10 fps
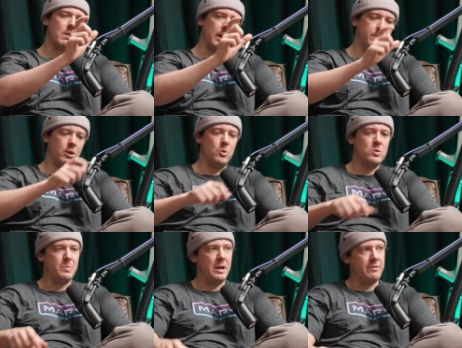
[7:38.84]
in the
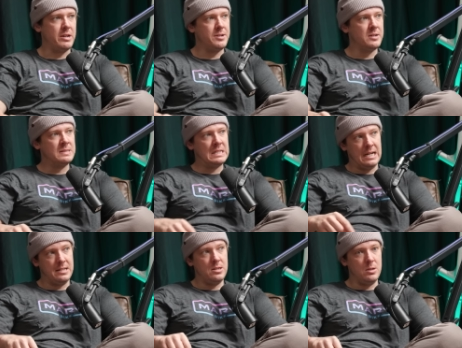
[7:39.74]
Gooch period,
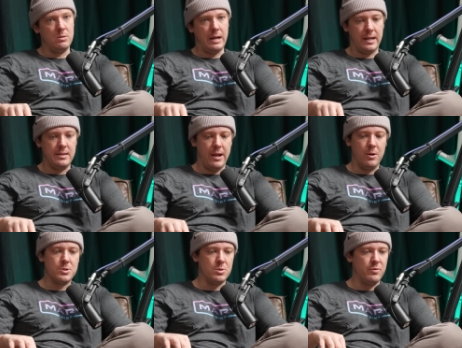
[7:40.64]
I did do like a day
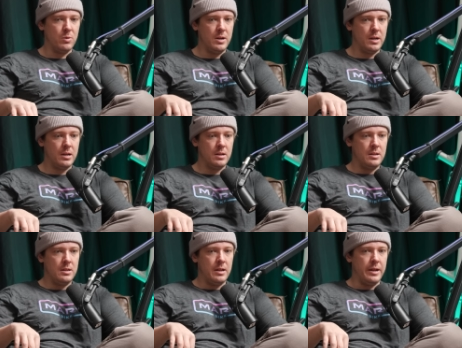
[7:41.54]
or two of work,
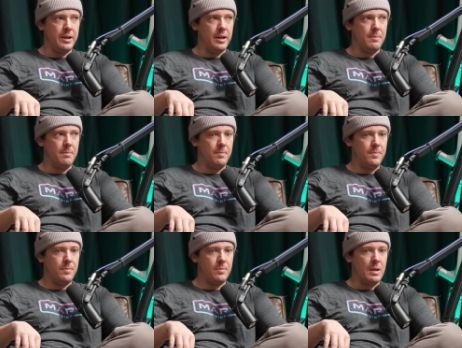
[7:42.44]
and
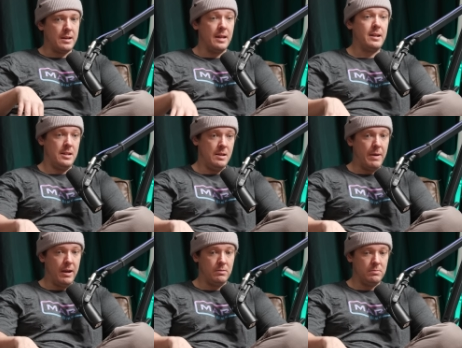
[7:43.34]
I sent an
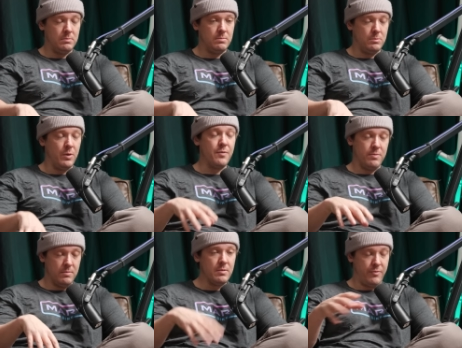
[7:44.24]
email with
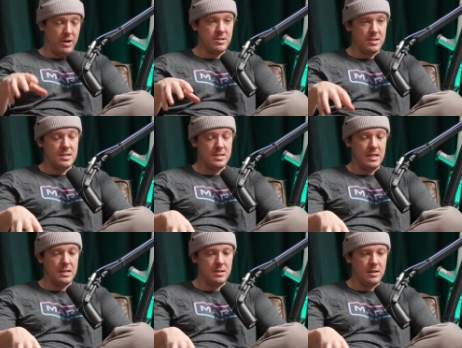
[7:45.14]
a friend
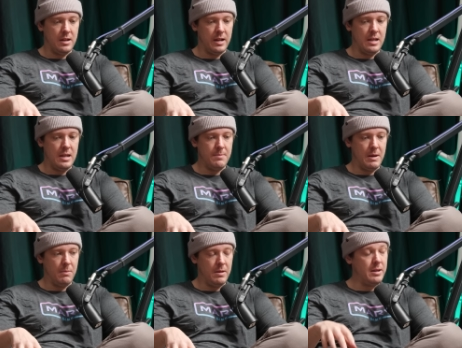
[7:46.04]
CC'd, and he
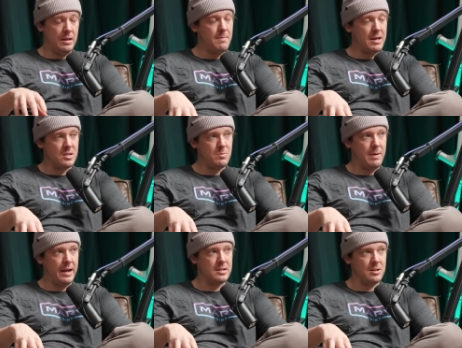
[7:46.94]
messaged me
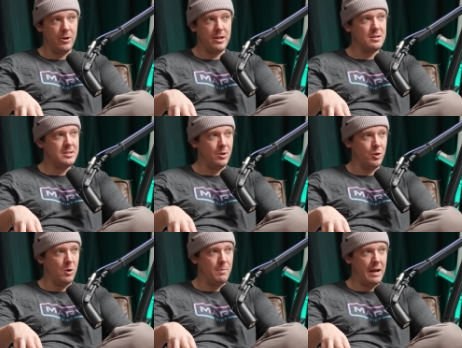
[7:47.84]
back. He's like, "Oh, you can tell
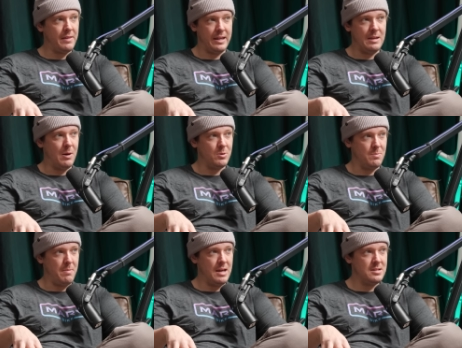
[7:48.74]
your bike that email was
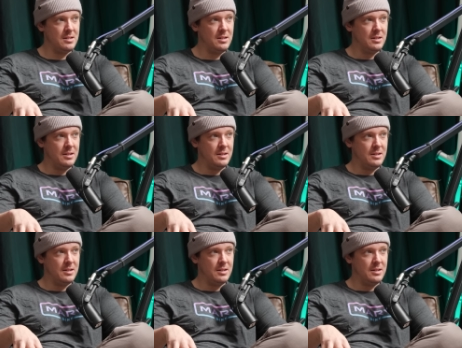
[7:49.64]
amazing,"